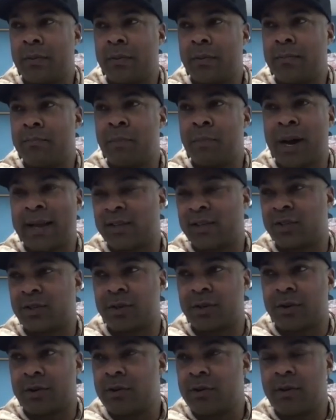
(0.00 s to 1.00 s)

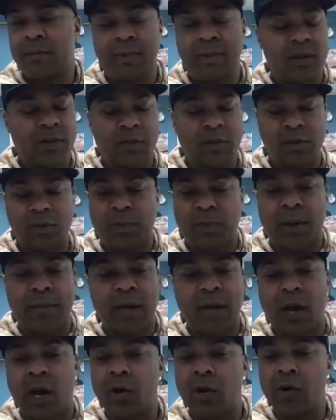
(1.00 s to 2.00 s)
Monster. There was
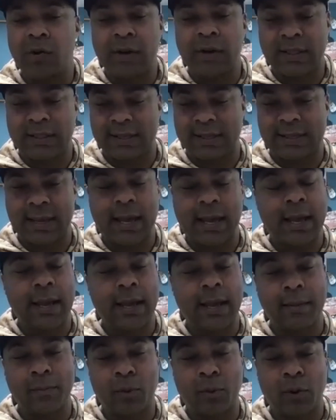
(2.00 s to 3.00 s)
probably 100 at the
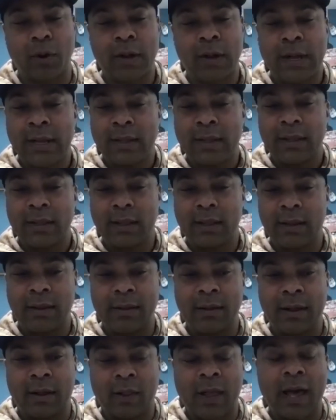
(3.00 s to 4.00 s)
time, where
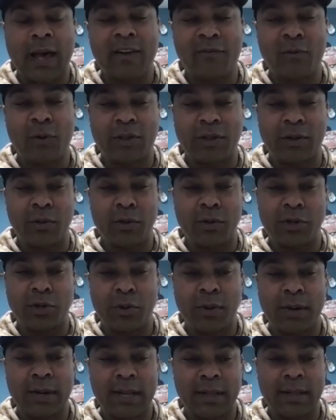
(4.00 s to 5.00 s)
a lot of what they were
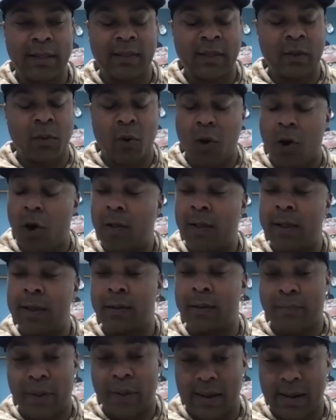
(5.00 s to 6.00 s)
doing, they were all
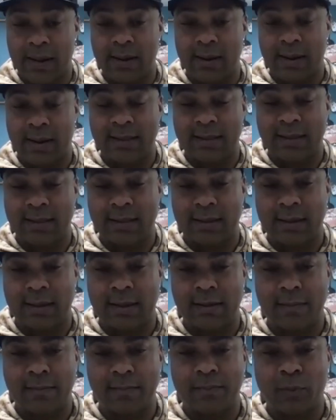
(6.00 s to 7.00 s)
independent at the
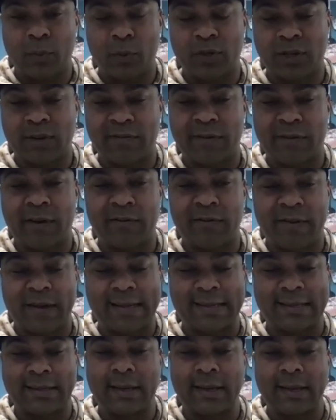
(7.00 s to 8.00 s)
time, which I found
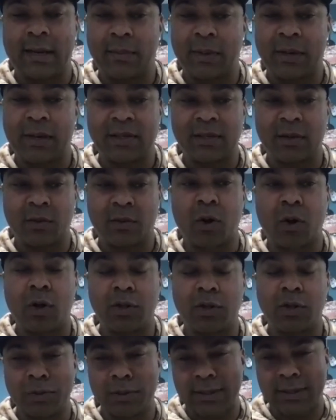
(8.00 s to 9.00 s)
fascinating, because they were all
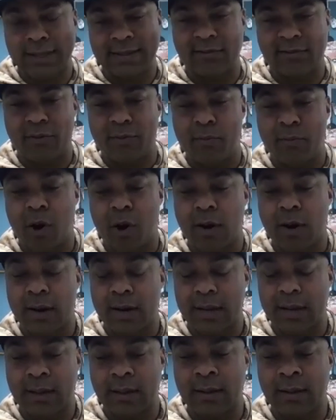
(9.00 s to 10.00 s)
doing like different
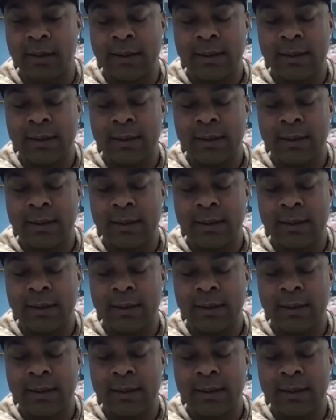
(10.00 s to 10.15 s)
marketing